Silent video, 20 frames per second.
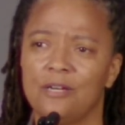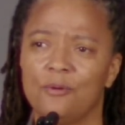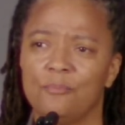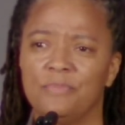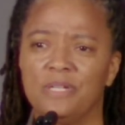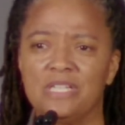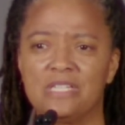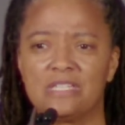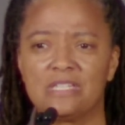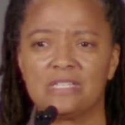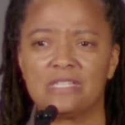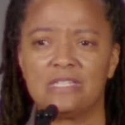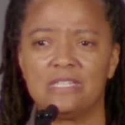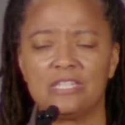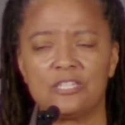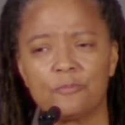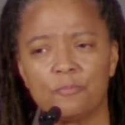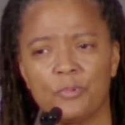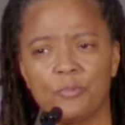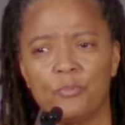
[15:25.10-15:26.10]
But it's
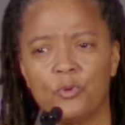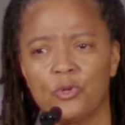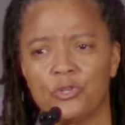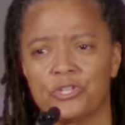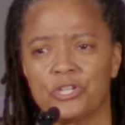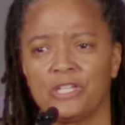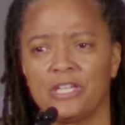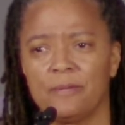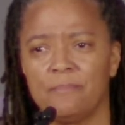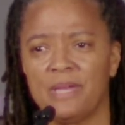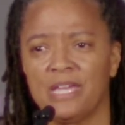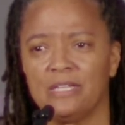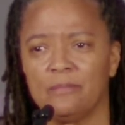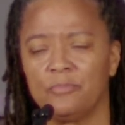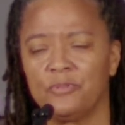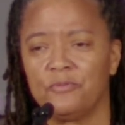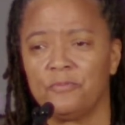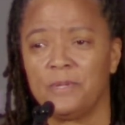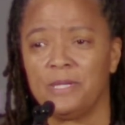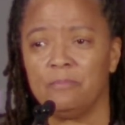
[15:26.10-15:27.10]
disproportionately made up
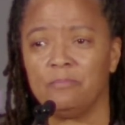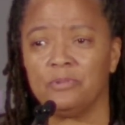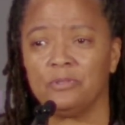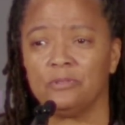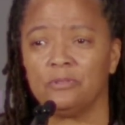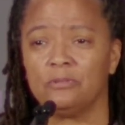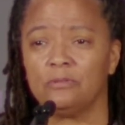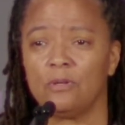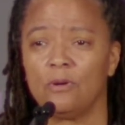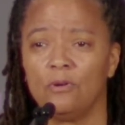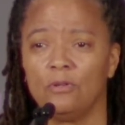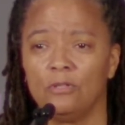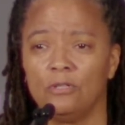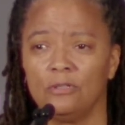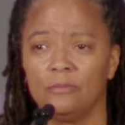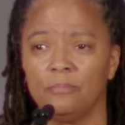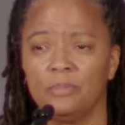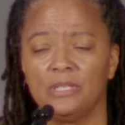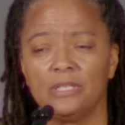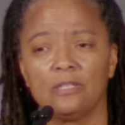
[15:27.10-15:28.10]
of people who
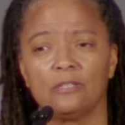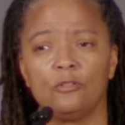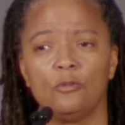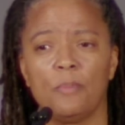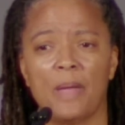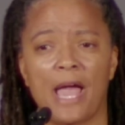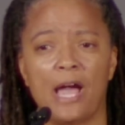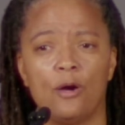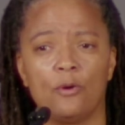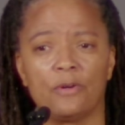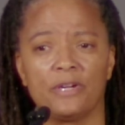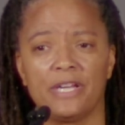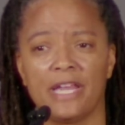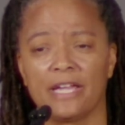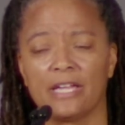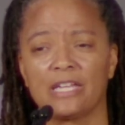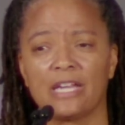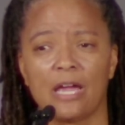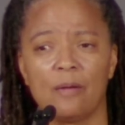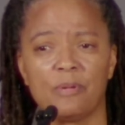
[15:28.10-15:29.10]
hold political power and
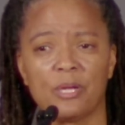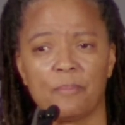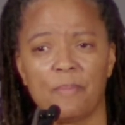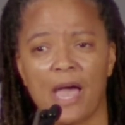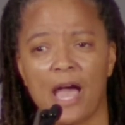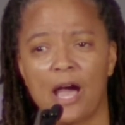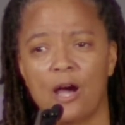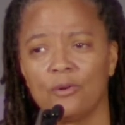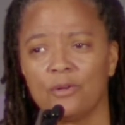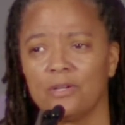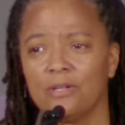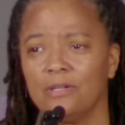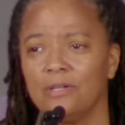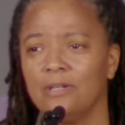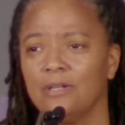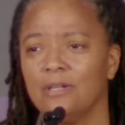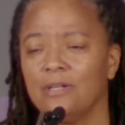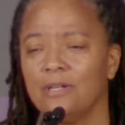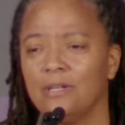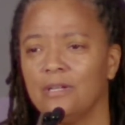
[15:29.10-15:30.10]
economic power,
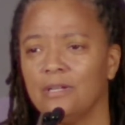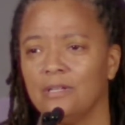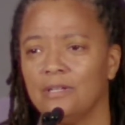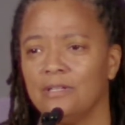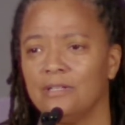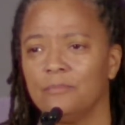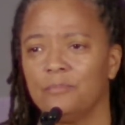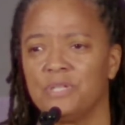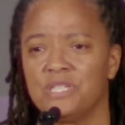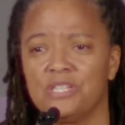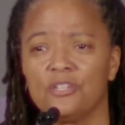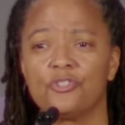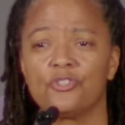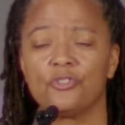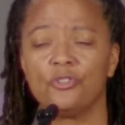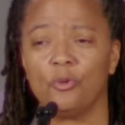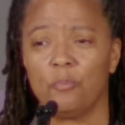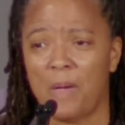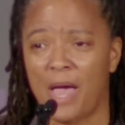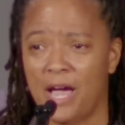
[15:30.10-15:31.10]

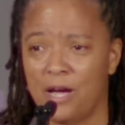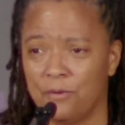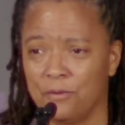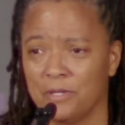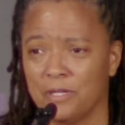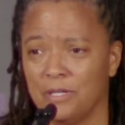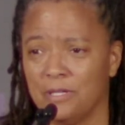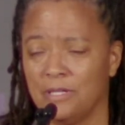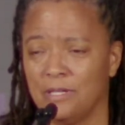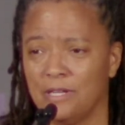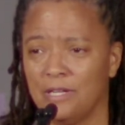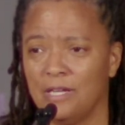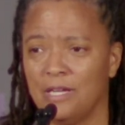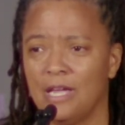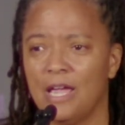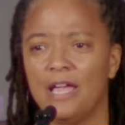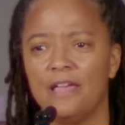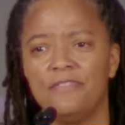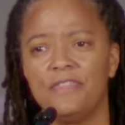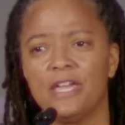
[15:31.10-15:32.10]
positional power,
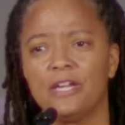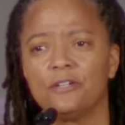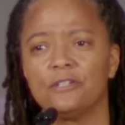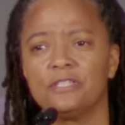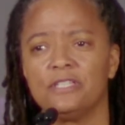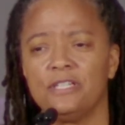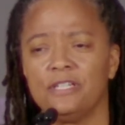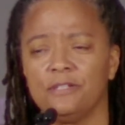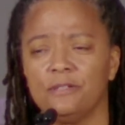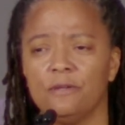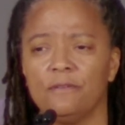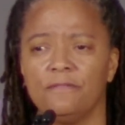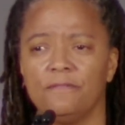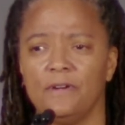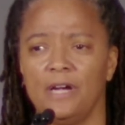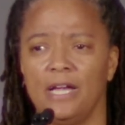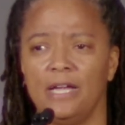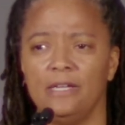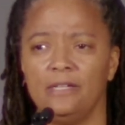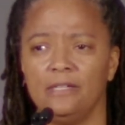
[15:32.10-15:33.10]
and they are
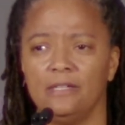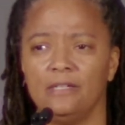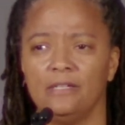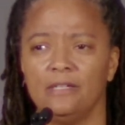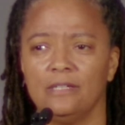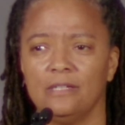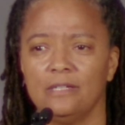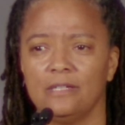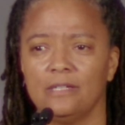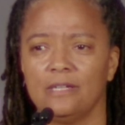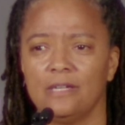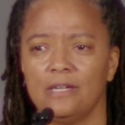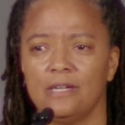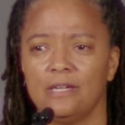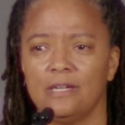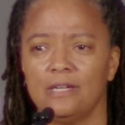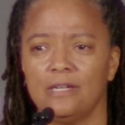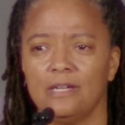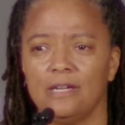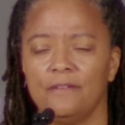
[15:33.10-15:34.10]
terrified
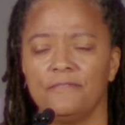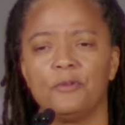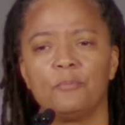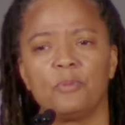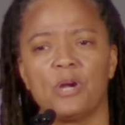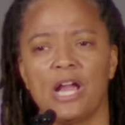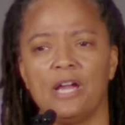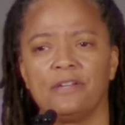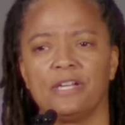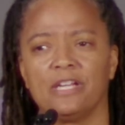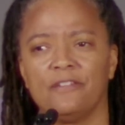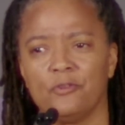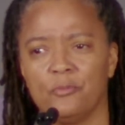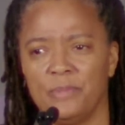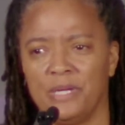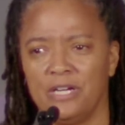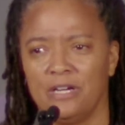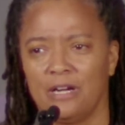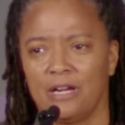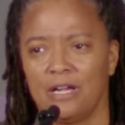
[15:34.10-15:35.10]
of the browning of
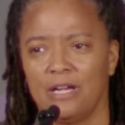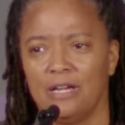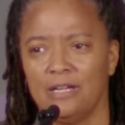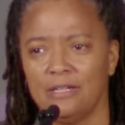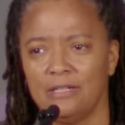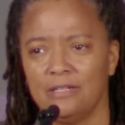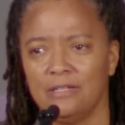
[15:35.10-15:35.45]
America